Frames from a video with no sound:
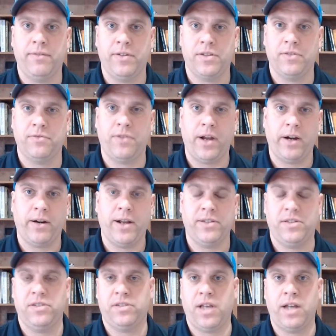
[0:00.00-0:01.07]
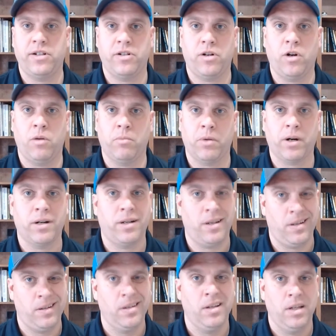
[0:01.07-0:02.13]
If it's fire ants inside your home, we're going
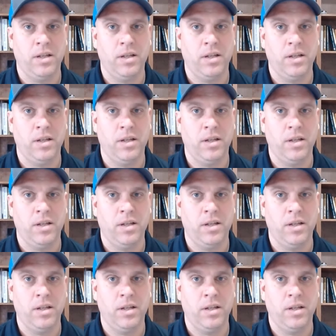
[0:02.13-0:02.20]
to